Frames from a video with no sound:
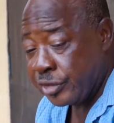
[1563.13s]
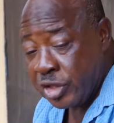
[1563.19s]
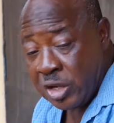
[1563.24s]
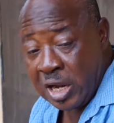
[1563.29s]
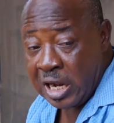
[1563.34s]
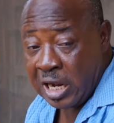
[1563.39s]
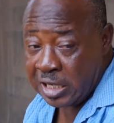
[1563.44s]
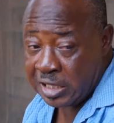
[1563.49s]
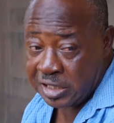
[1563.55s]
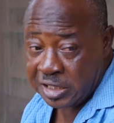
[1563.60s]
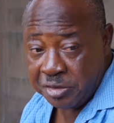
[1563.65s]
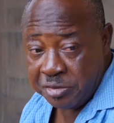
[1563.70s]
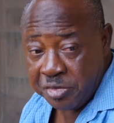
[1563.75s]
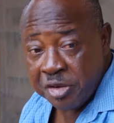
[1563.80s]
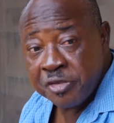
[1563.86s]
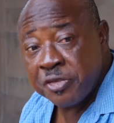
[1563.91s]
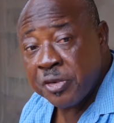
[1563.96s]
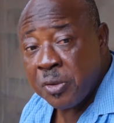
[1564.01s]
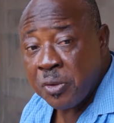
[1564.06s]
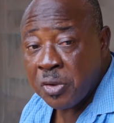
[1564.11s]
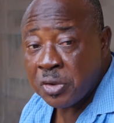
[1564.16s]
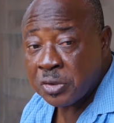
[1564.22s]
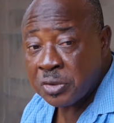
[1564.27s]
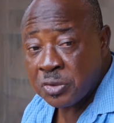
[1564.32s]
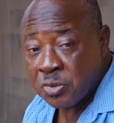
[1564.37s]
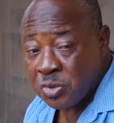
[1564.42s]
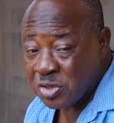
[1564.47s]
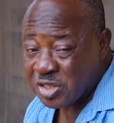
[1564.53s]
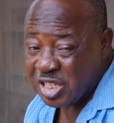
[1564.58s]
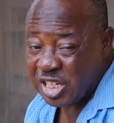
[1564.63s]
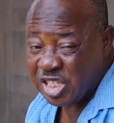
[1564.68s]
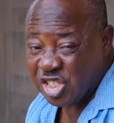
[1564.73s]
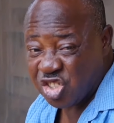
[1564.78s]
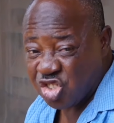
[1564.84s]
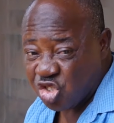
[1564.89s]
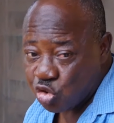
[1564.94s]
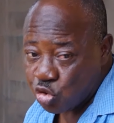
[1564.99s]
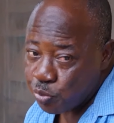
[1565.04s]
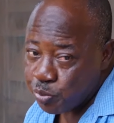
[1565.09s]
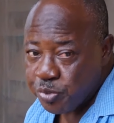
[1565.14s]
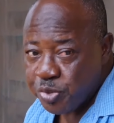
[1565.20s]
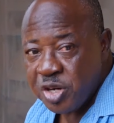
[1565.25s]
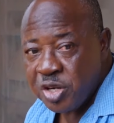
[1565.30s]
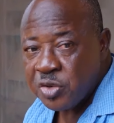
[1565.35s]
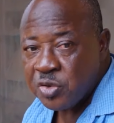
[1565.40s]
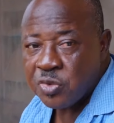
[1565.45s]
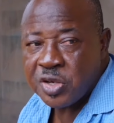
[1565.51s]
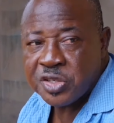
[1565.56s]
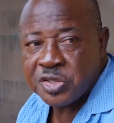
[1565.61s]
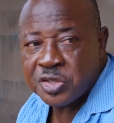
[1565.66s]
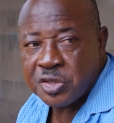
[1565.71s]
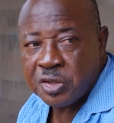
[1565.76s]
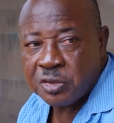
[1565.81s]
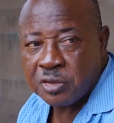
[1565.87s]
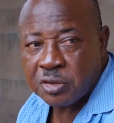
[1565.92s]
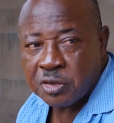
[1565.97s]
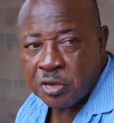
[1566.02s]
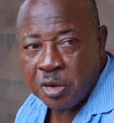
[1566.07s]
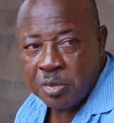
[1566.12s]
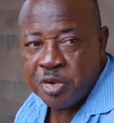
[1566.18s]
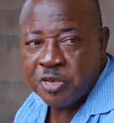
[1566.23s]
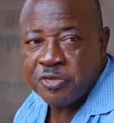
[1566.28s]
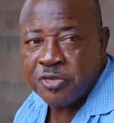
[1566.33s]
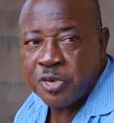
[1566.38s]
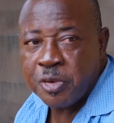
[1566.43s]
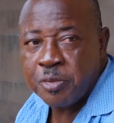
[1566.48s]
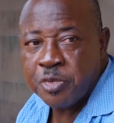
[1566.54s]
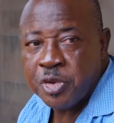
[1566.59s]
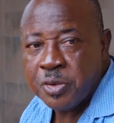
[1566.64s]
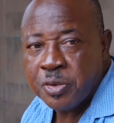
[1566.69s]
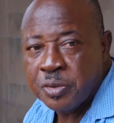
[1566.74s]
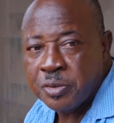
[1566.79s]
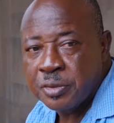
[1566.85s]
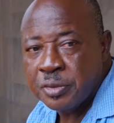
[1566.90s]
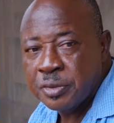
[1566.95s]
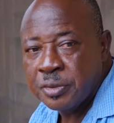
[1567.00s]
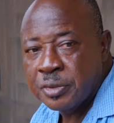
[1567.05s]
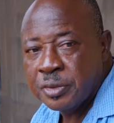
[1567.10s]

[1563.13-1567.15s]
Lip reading: You're asking me for what? What a stupid question coming from you.